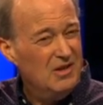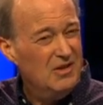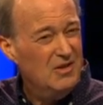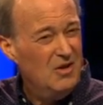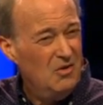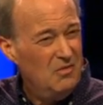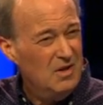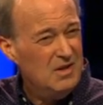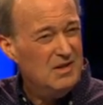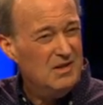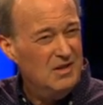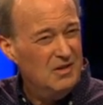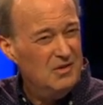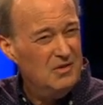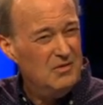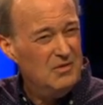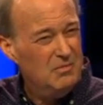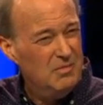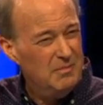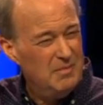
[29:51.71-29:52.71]
You're no one, you
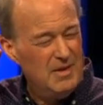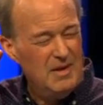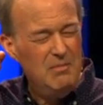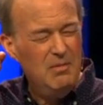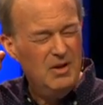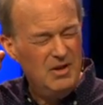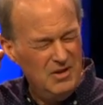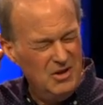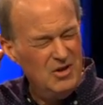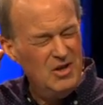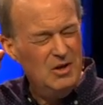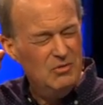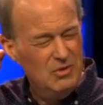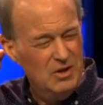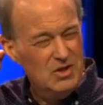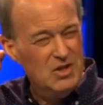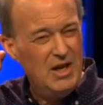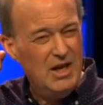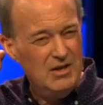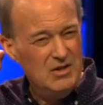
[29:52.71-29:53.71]
know, people are going to
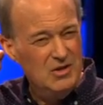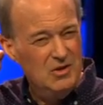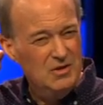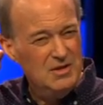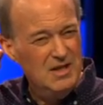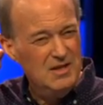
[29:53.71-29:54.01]
reject you.